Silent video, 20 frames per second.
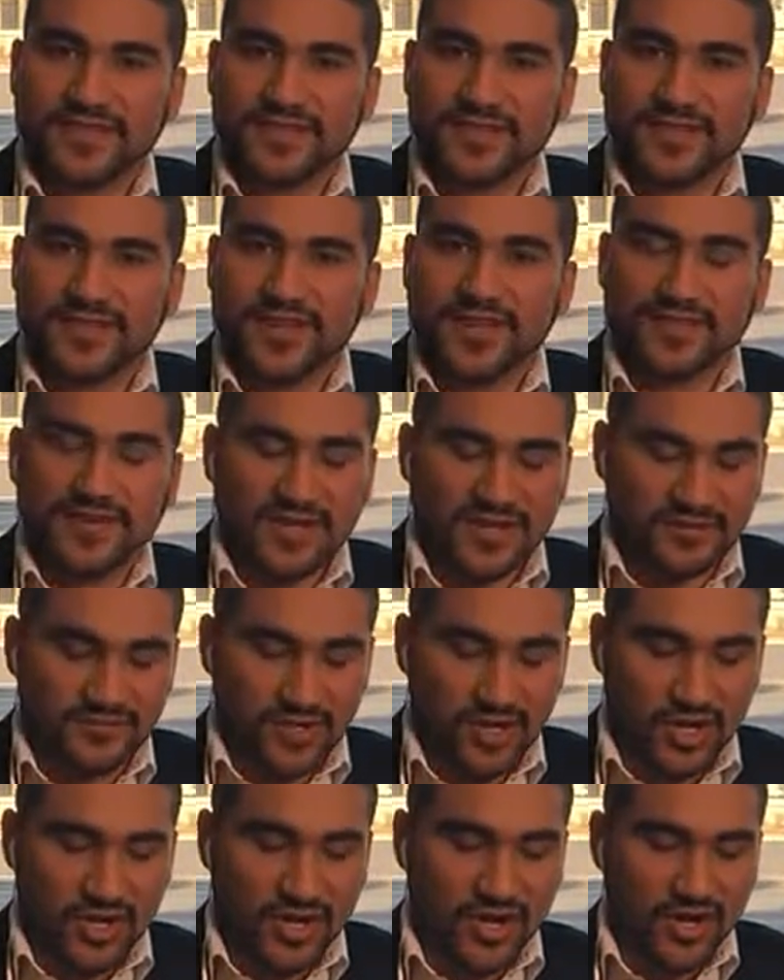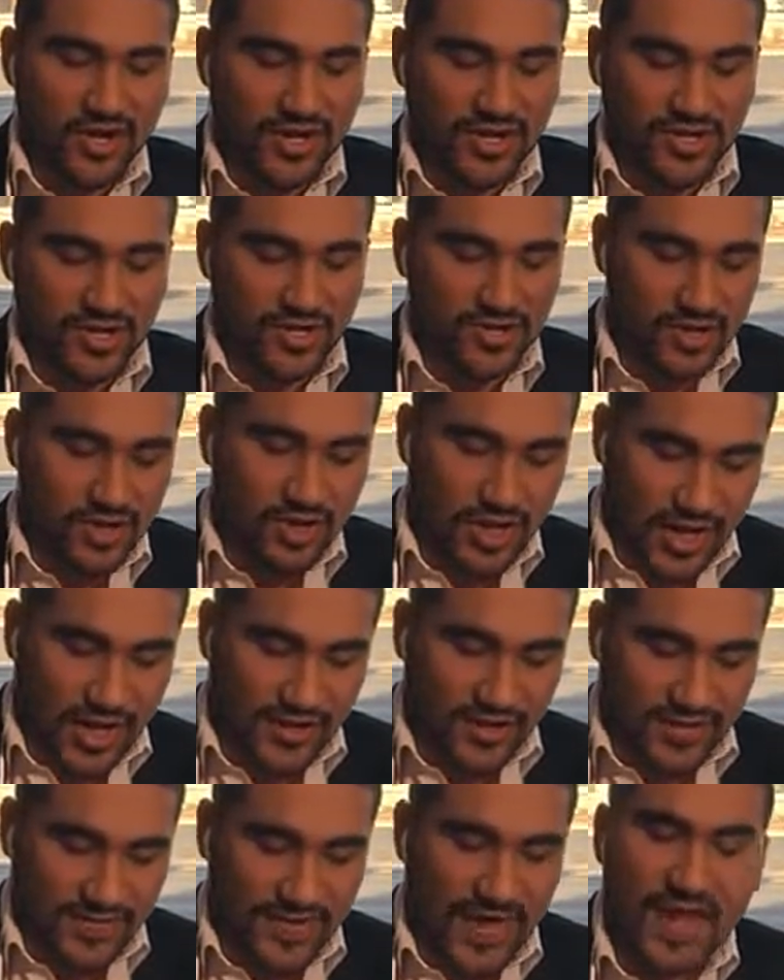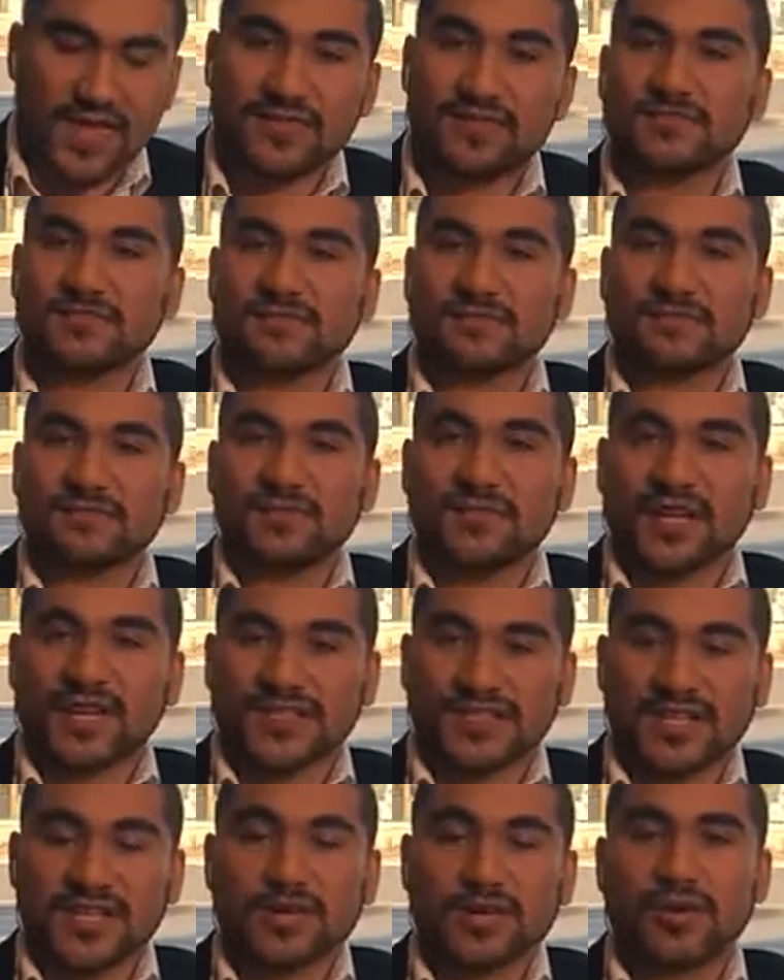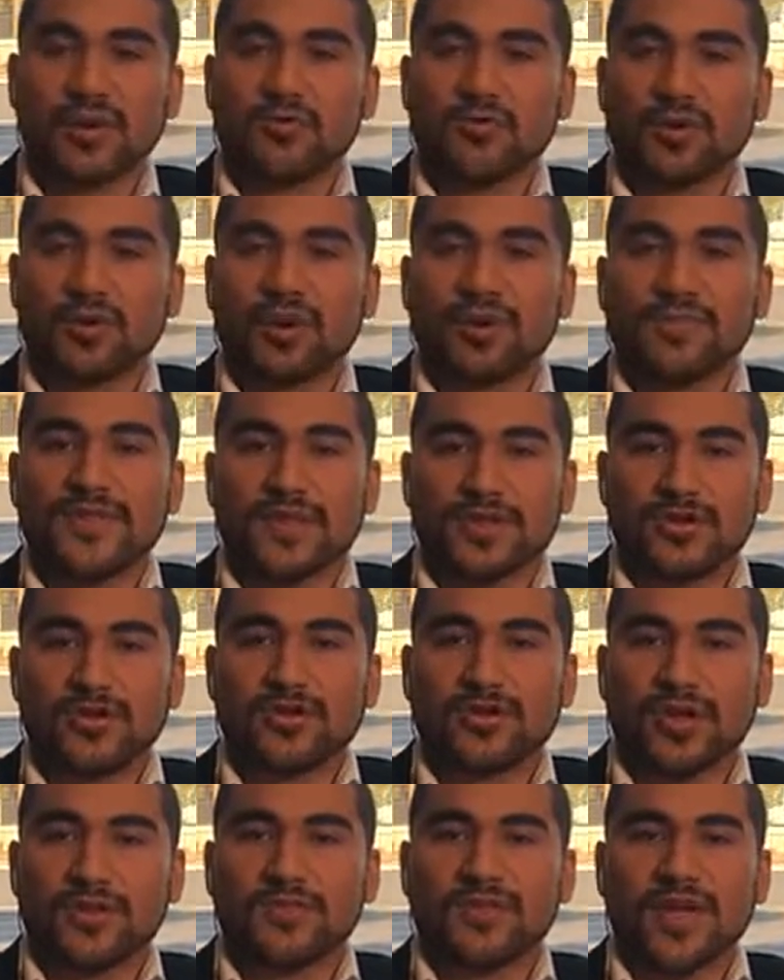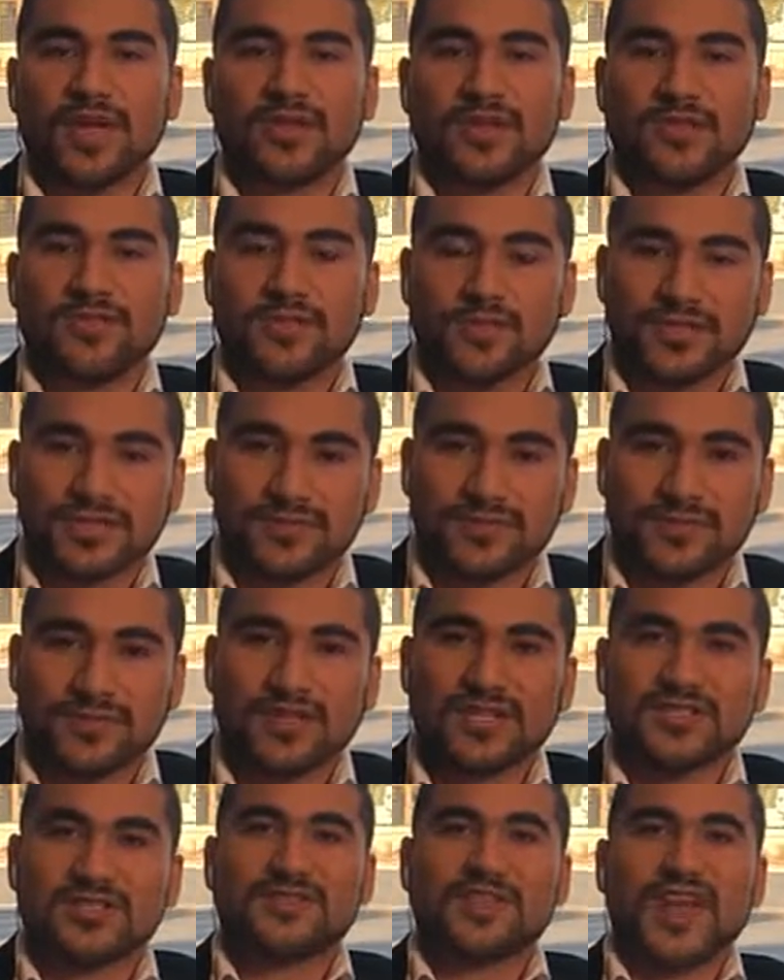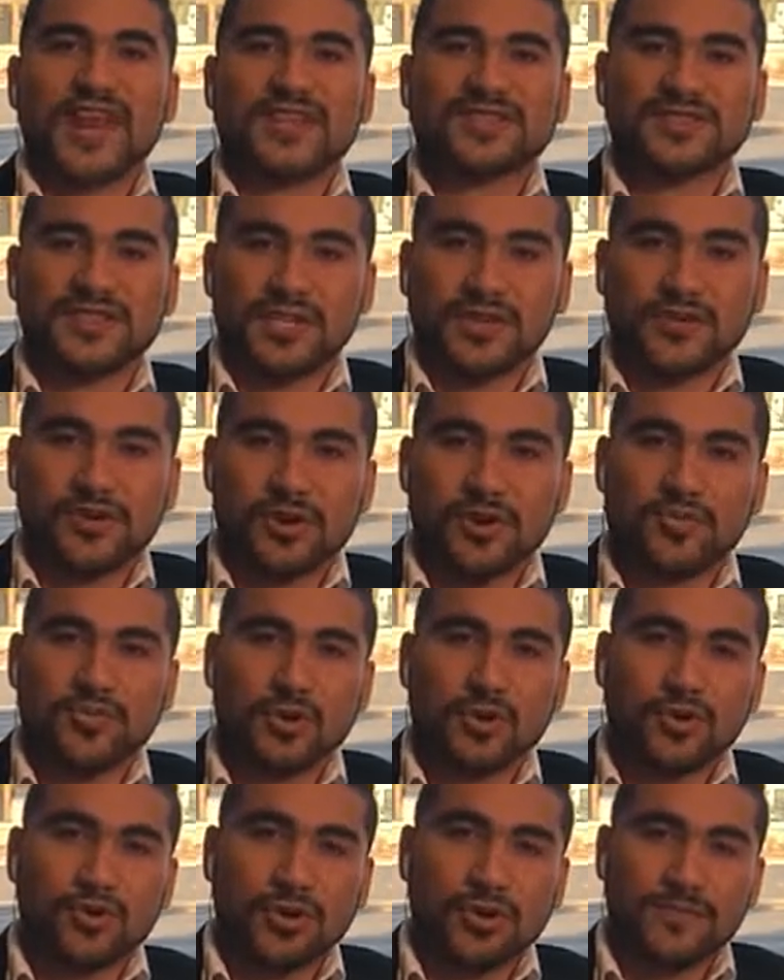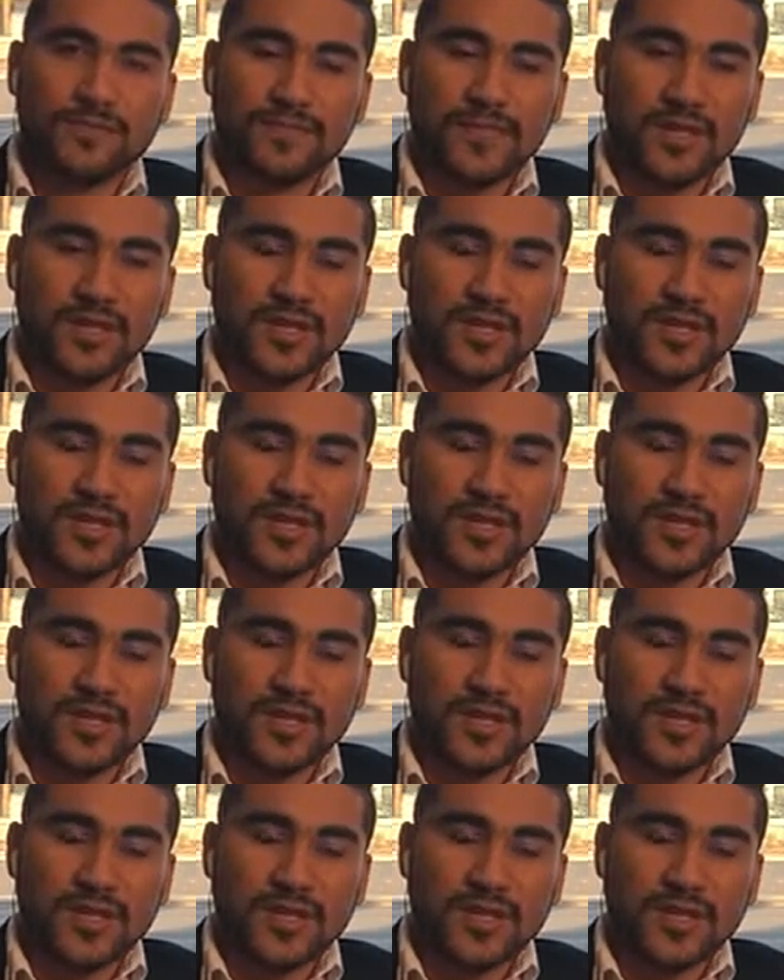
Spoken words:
Yeah, man. No. And then, like that accelerator program that you're doing, man, if it wasn't because of that accelerator program,